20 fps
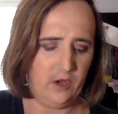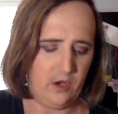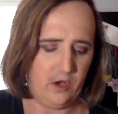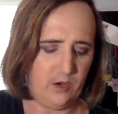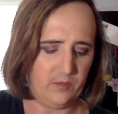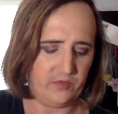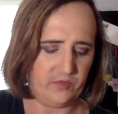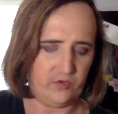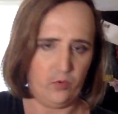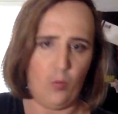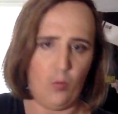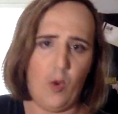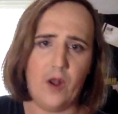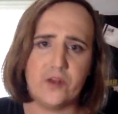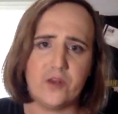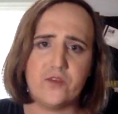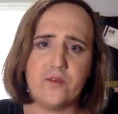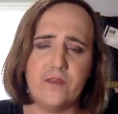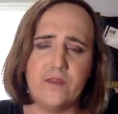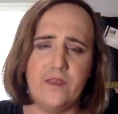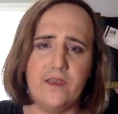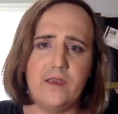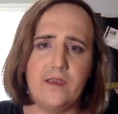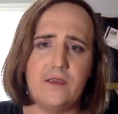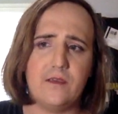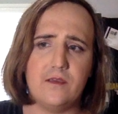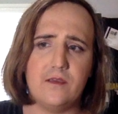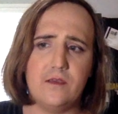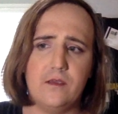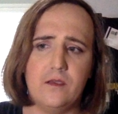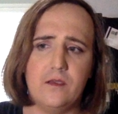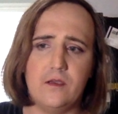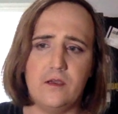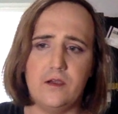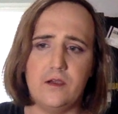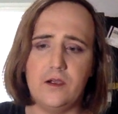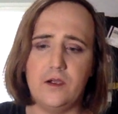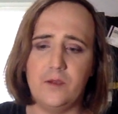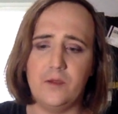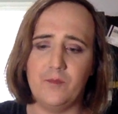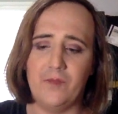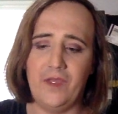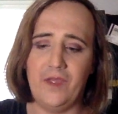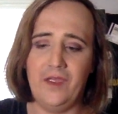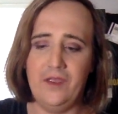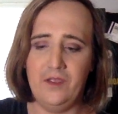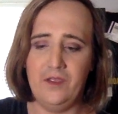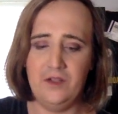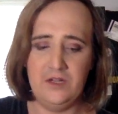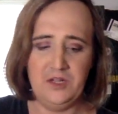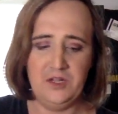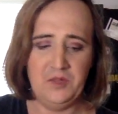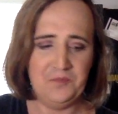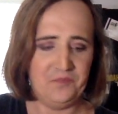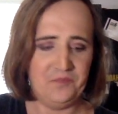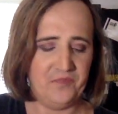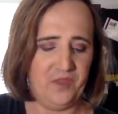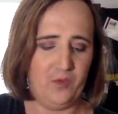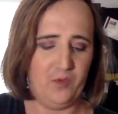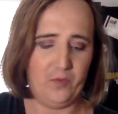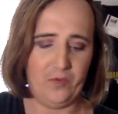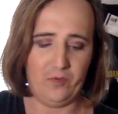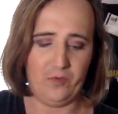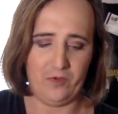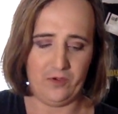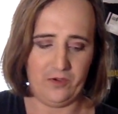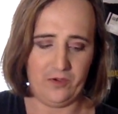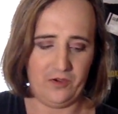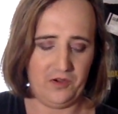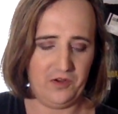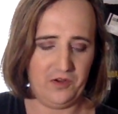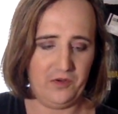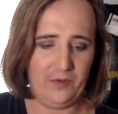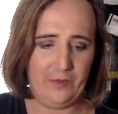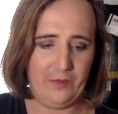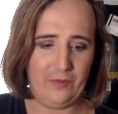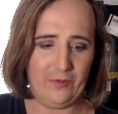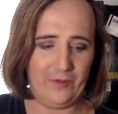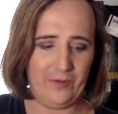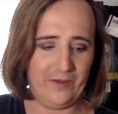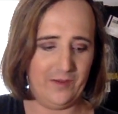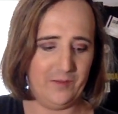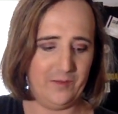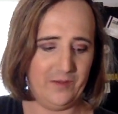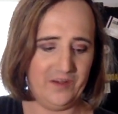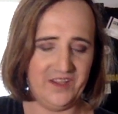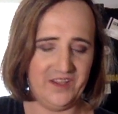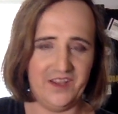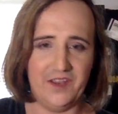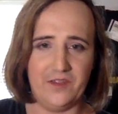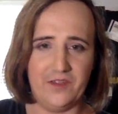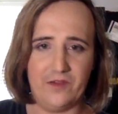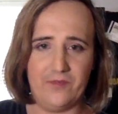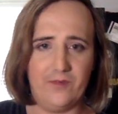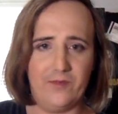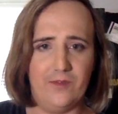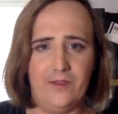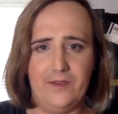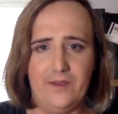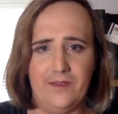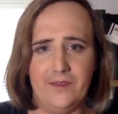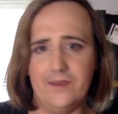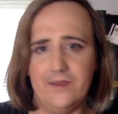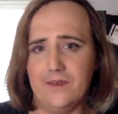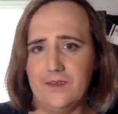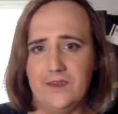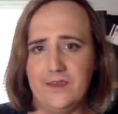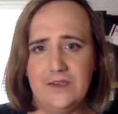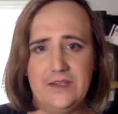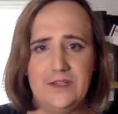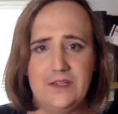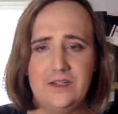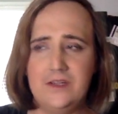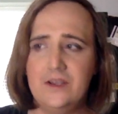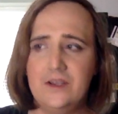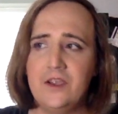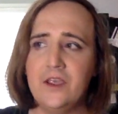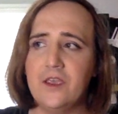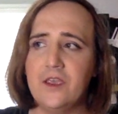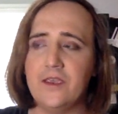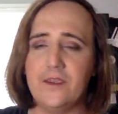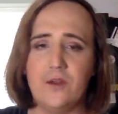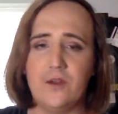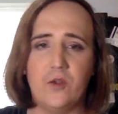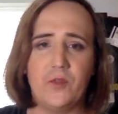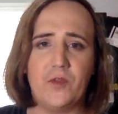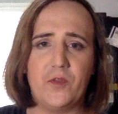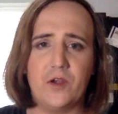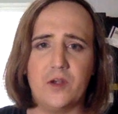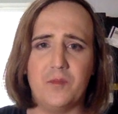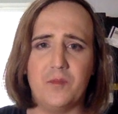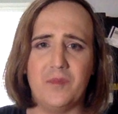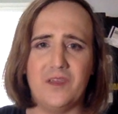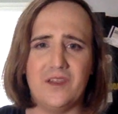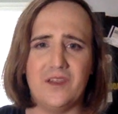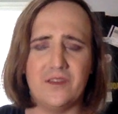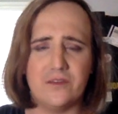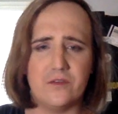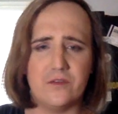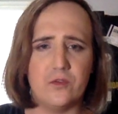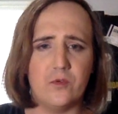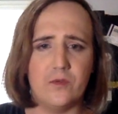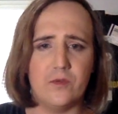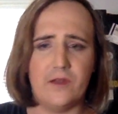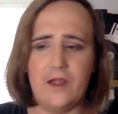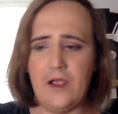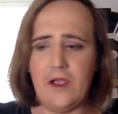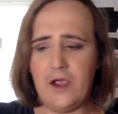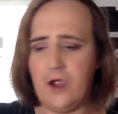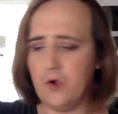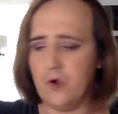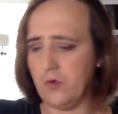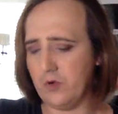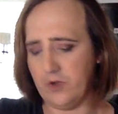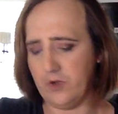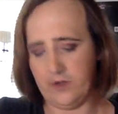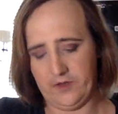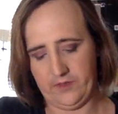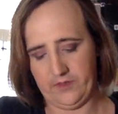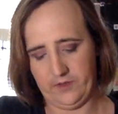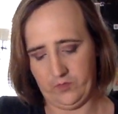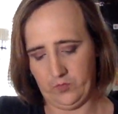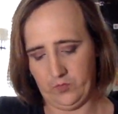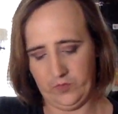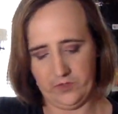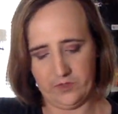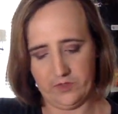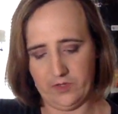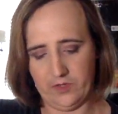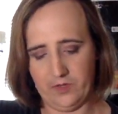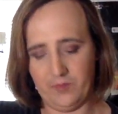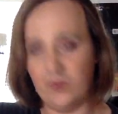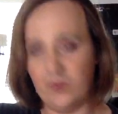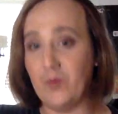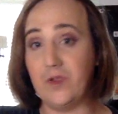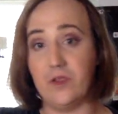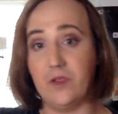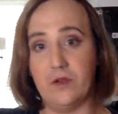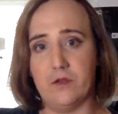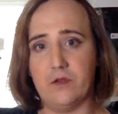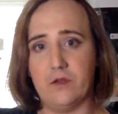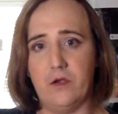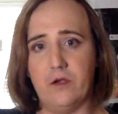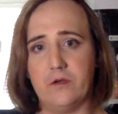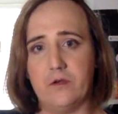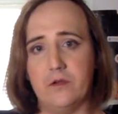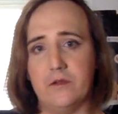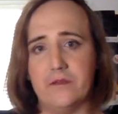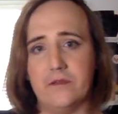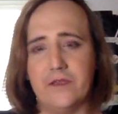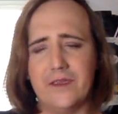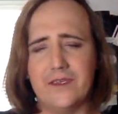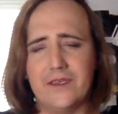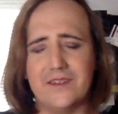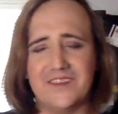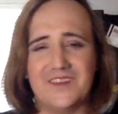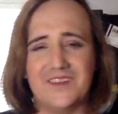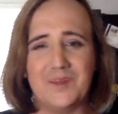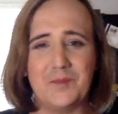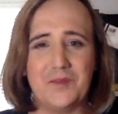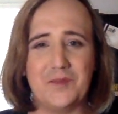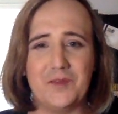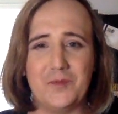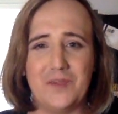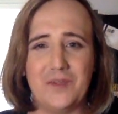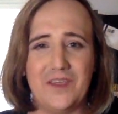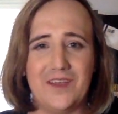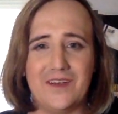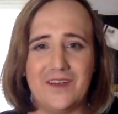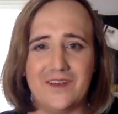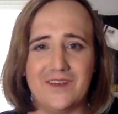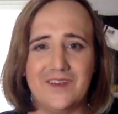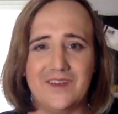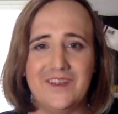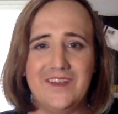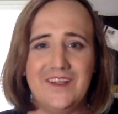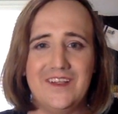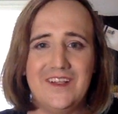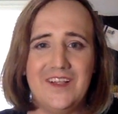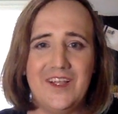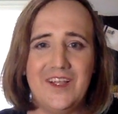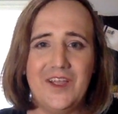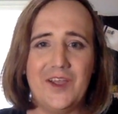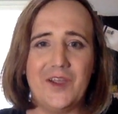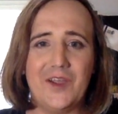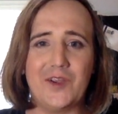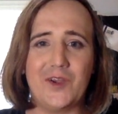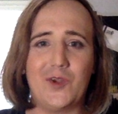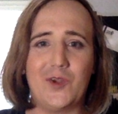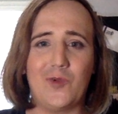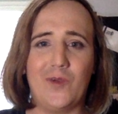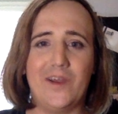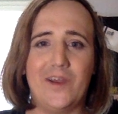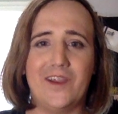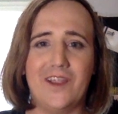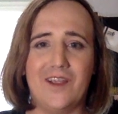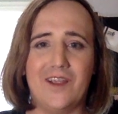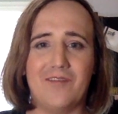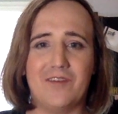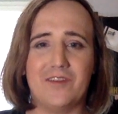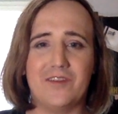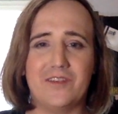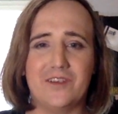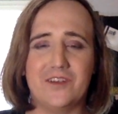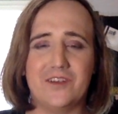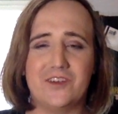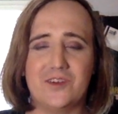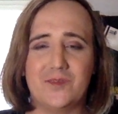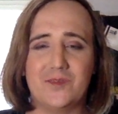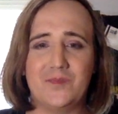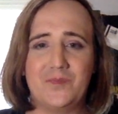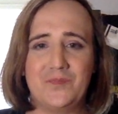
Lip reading: So watch for that. And we were only going to be together for 30 minutes to an hour, and I think we could have talked all day. It seemed like we had a great conversation.